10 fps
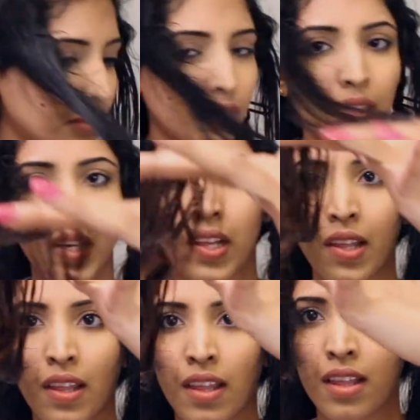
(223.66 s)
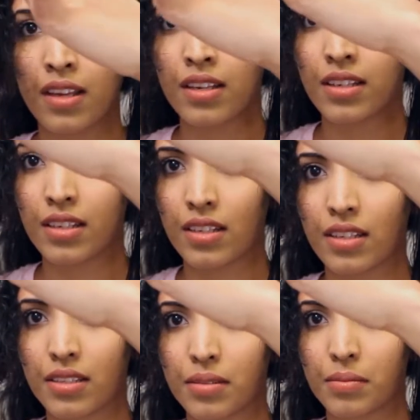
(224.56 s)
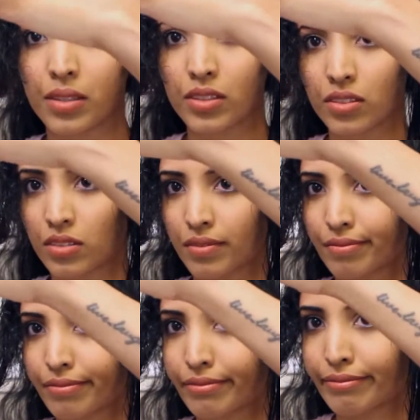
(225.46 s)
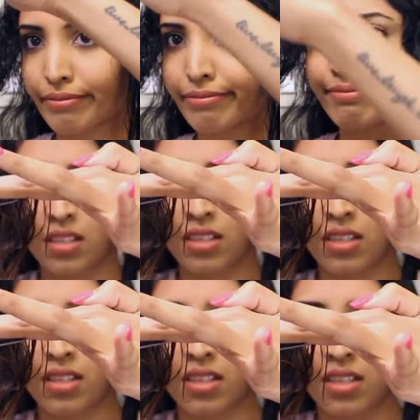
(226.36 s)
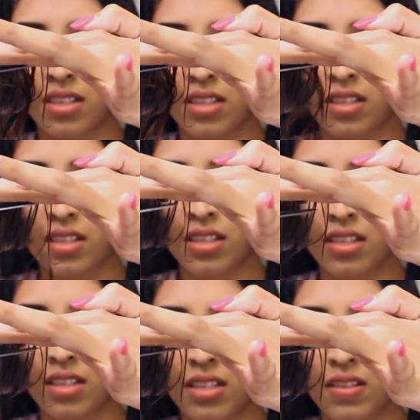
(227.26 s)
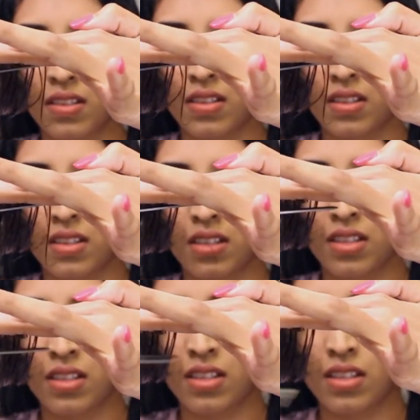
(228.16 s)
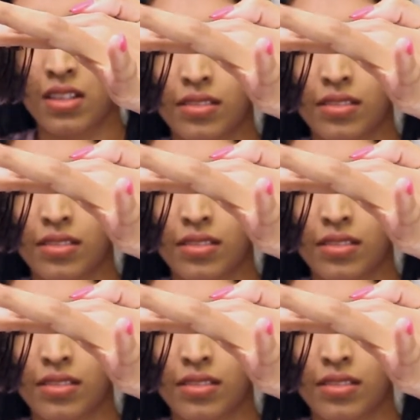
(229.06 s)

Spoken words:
the guide. So if some hair is shorter than the guide, do not cut it. Leave it alone. We need to cut